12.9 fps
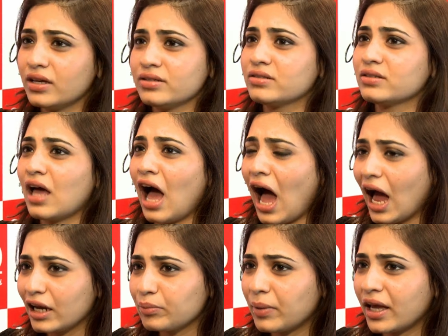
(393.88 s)
is
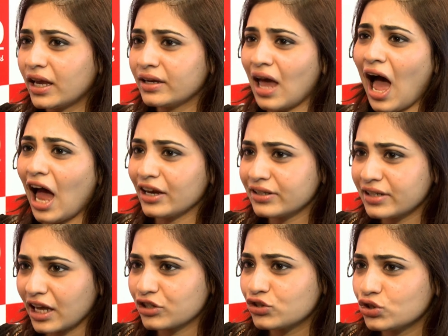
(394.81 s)
handmade,
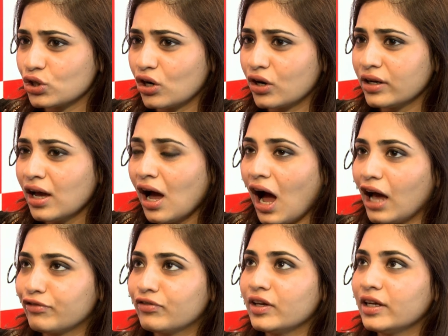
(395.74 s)
hand-textured.
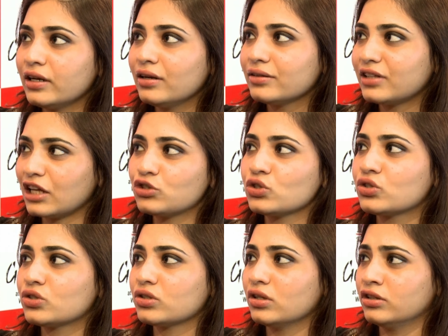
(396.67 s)
I feel that
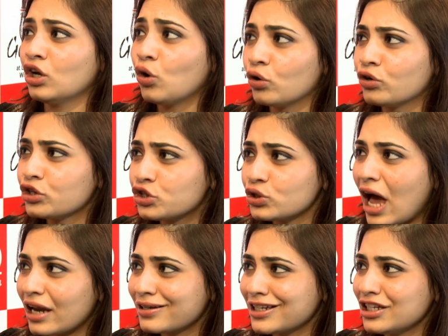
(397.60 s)
just the
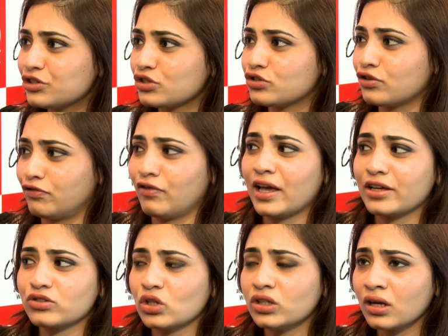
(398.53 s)
originality just
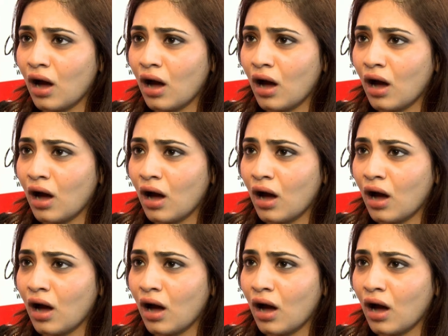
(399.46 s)
reflects on the